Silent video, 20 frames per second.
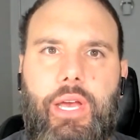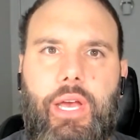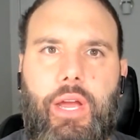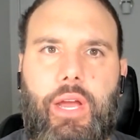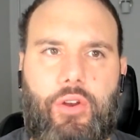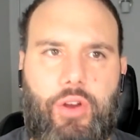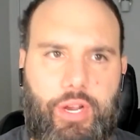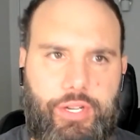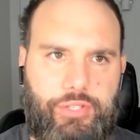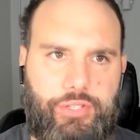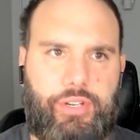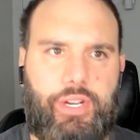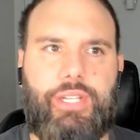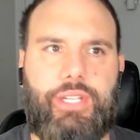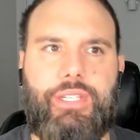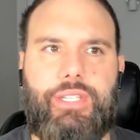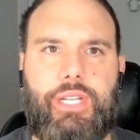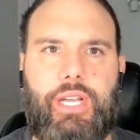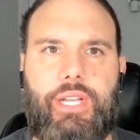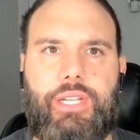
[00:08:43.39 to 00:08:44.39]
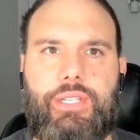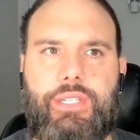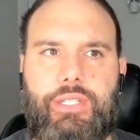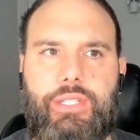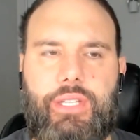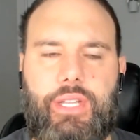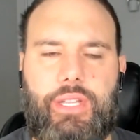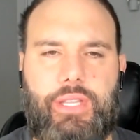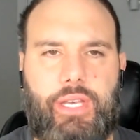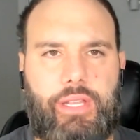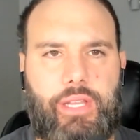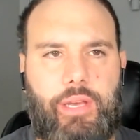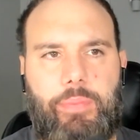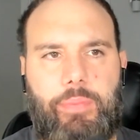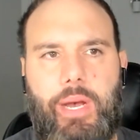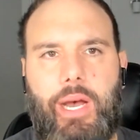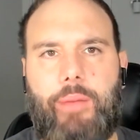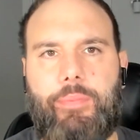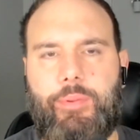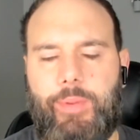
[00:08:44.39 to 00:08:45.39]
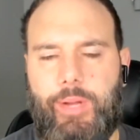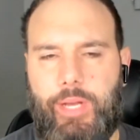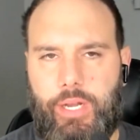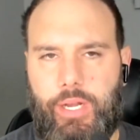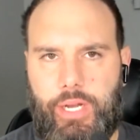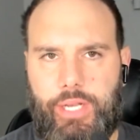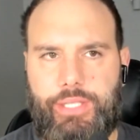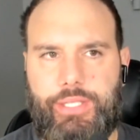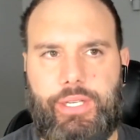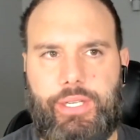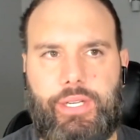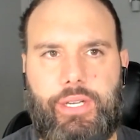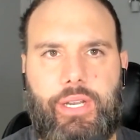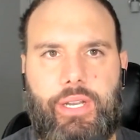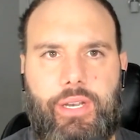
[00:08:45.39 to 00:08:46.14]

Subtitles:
across the United States, the thing that popped about Austin,